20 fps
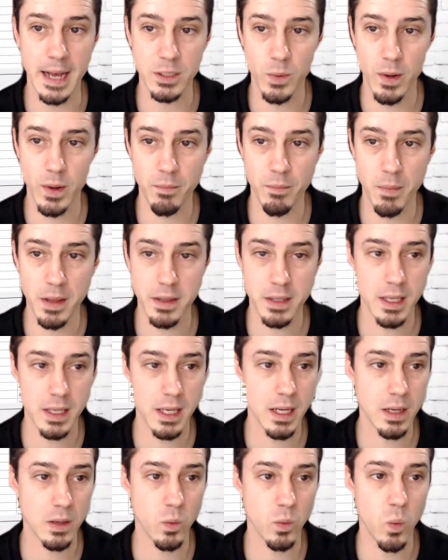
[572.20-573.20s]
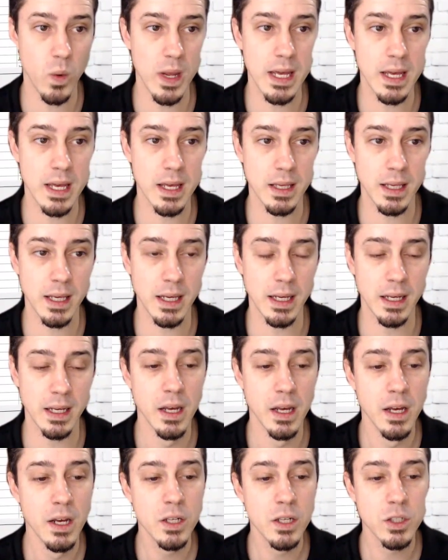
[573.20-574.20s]
Yeah, so we have month key and week
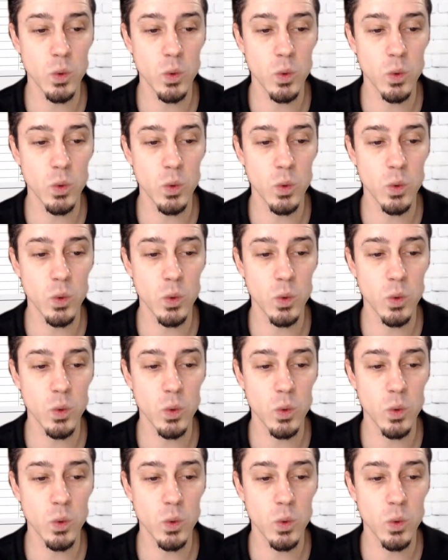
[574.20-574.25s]
key.